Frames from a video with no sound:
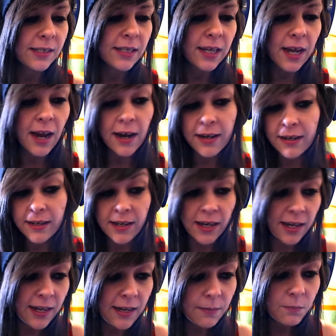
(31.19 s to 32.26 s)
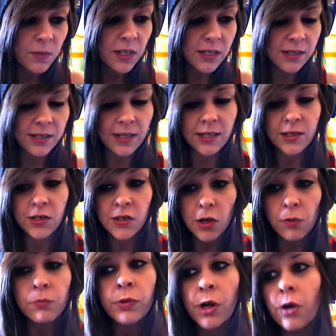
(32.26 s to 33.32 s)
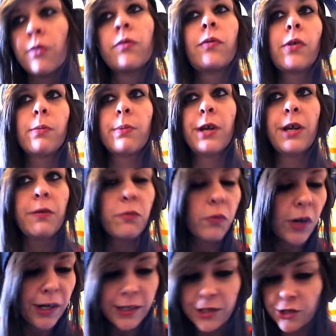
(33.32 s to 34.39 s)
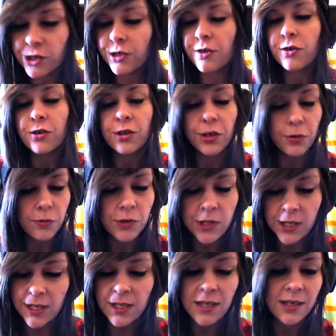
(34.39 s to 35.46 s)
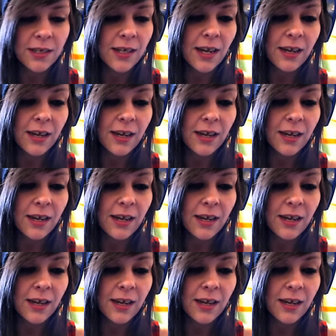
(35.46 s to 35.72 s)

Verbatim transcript: the kind of game that's like so known for being rage-inducing,